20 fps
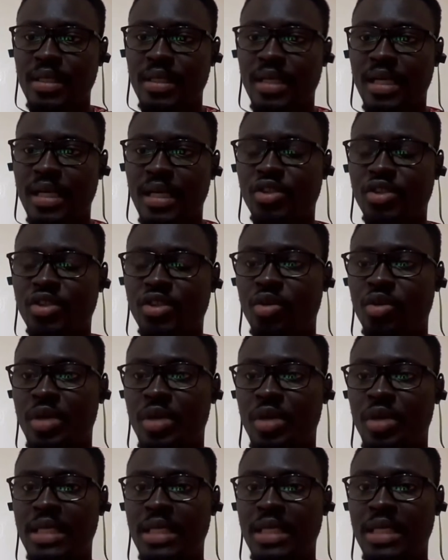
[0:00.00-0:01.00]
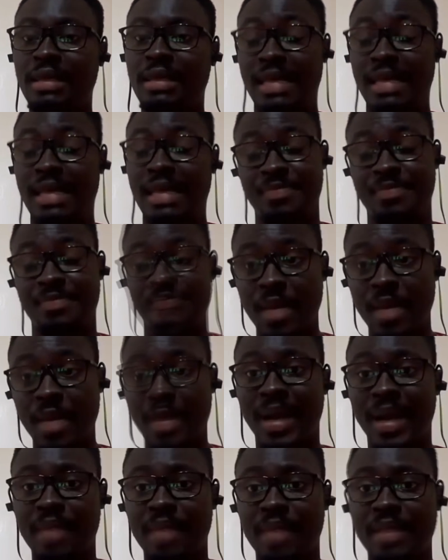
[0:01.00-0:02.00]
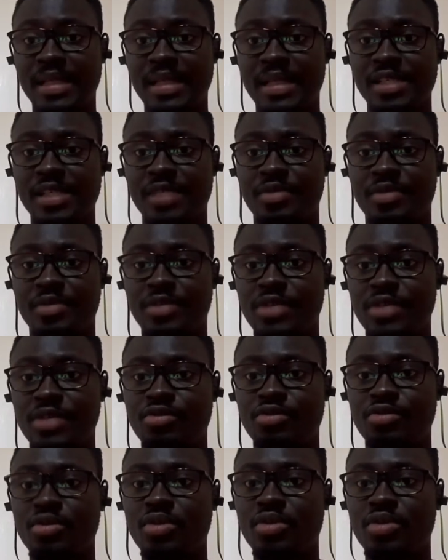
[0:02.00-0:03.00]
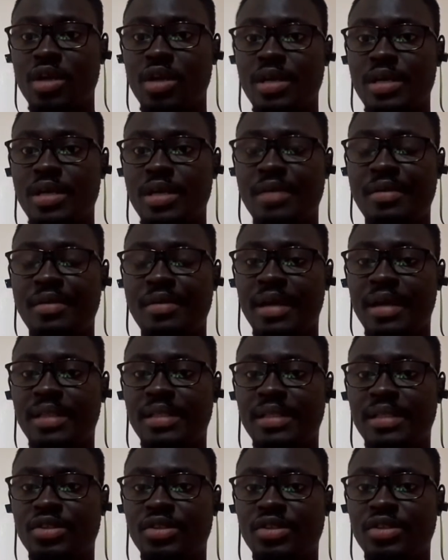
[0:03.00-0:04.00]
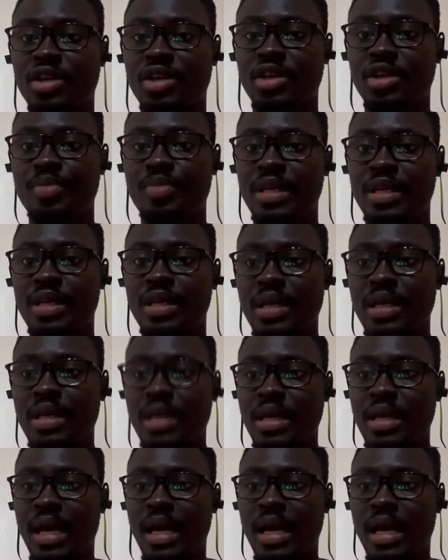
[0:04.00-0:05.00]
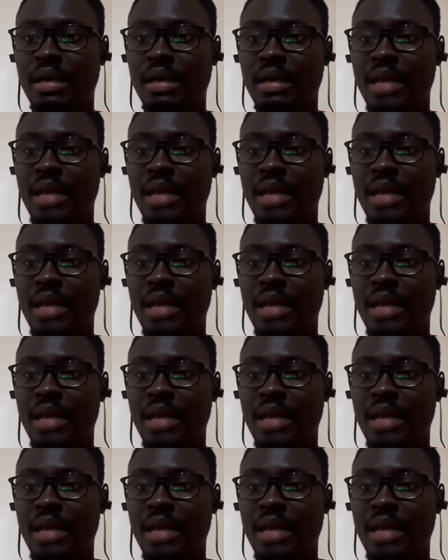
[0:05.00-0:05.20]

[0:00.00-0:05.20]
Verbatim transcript: And so he, he has been in parliament, he's risen through the ranks, and so he'll be uh,